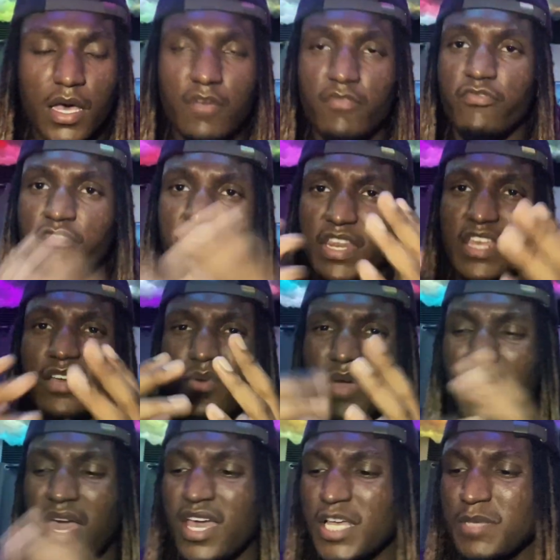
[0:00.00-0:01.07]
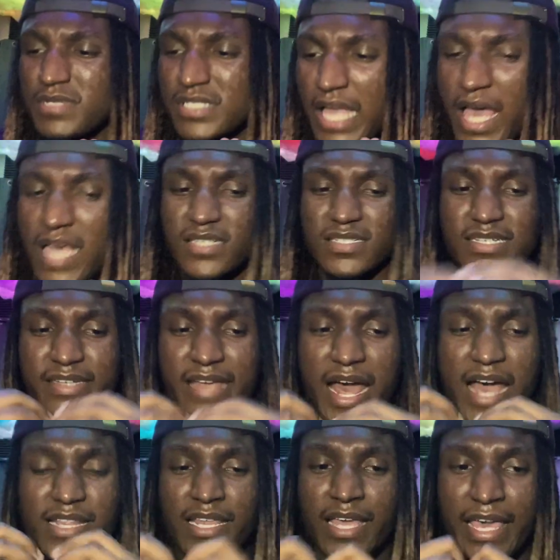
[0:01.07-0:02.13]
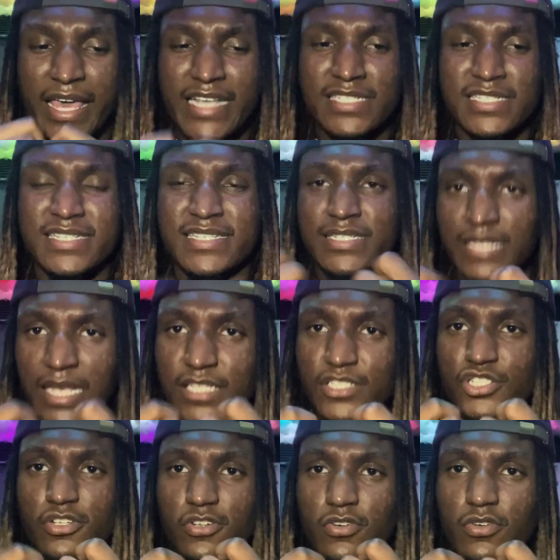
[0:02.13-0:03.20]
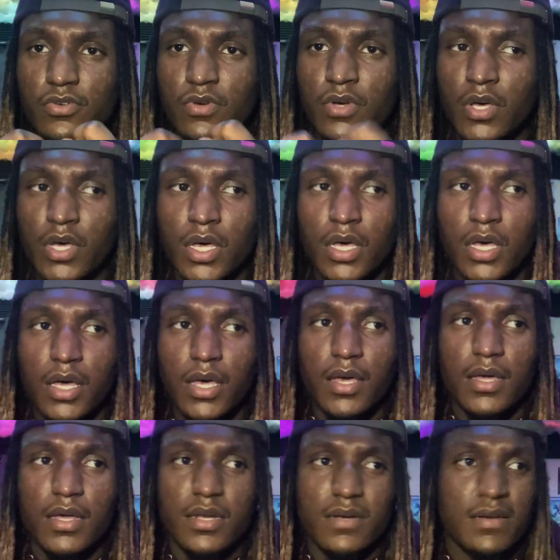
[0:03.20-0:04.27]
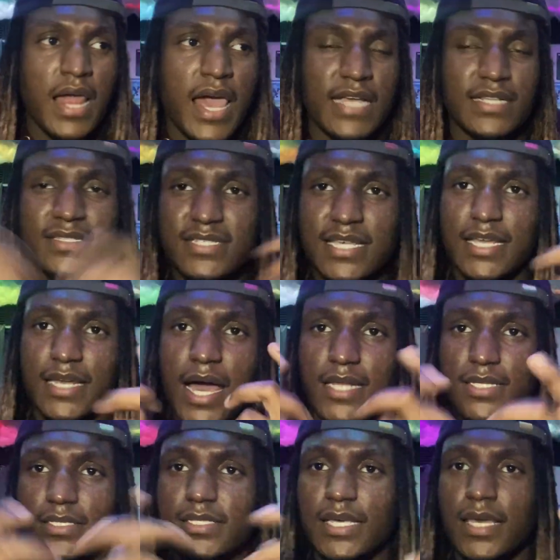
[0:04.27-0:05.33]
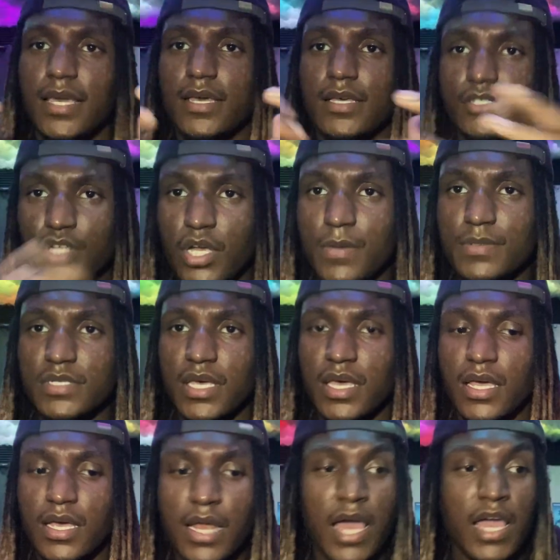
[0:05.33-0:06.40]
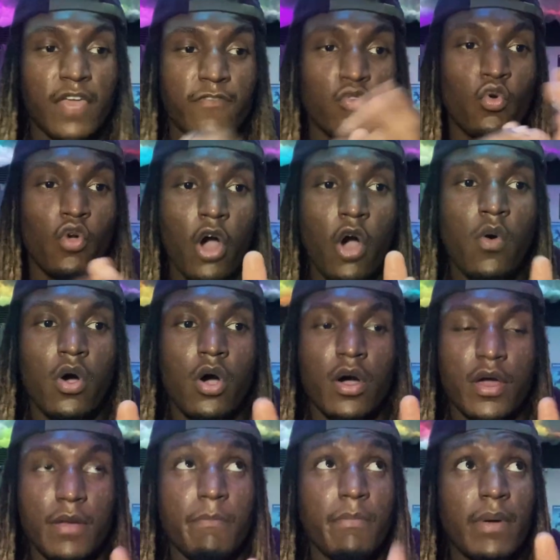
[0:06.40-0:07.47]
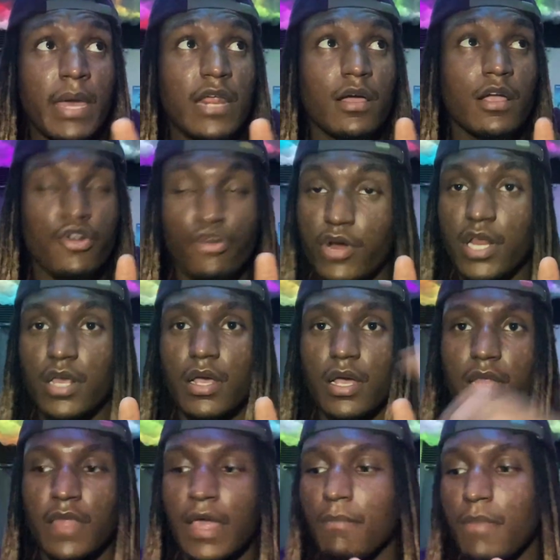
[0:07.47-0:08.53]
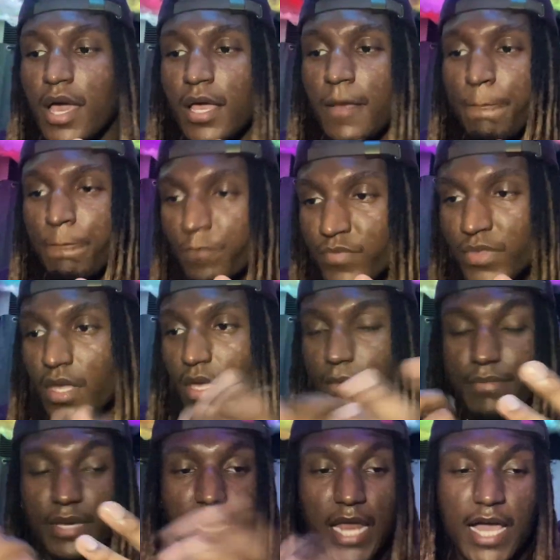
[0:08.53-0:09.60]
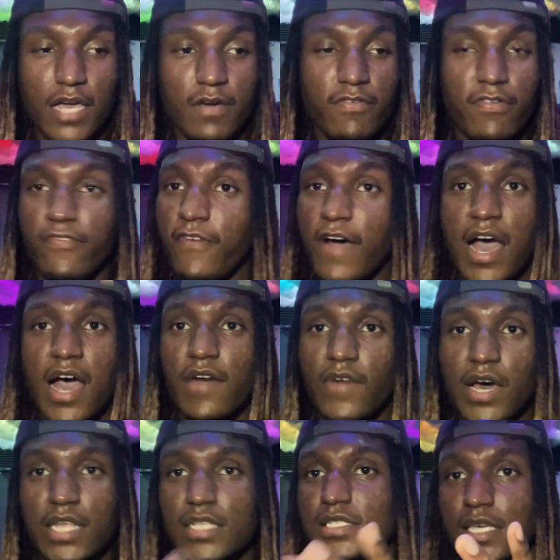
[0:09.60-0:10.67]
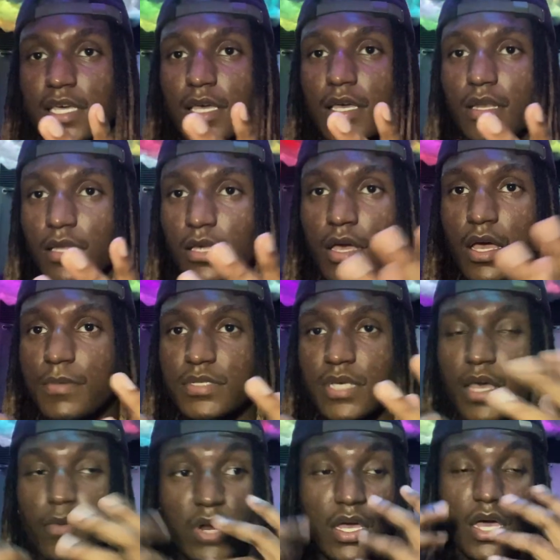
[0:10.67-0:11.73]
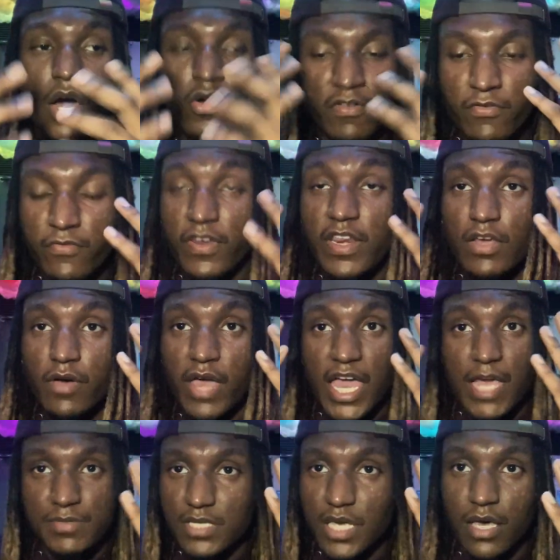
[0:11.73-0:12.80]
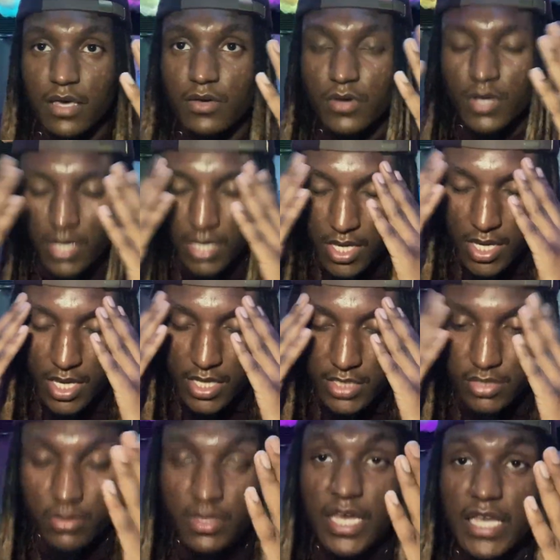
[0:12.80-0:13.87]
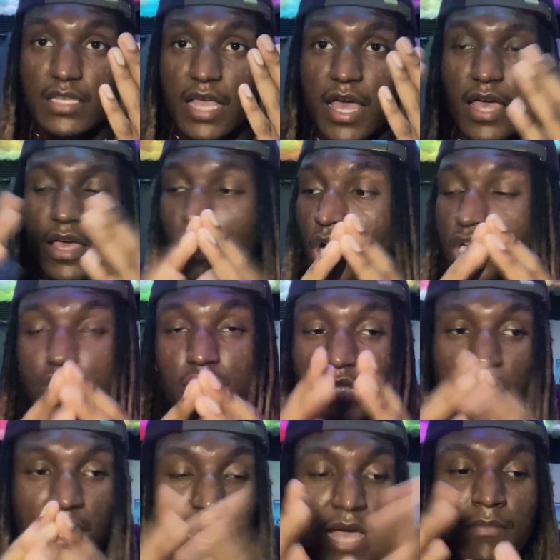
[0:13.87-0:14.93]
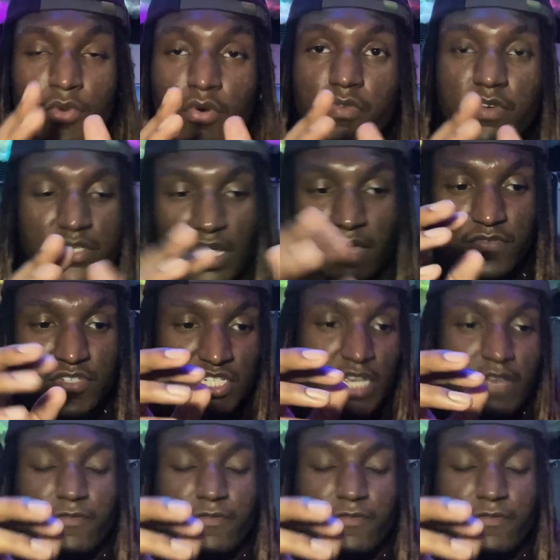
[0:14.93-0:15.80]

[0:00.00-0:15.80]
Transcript: Video games that's not the essential like 10 out of 10s. You know what I'm saying? Like if you go on Metacritic, they might be like a 5 out of 10. You know what I'm saying? When it, on a video game scale. So think that. Also think like movies, like if cheap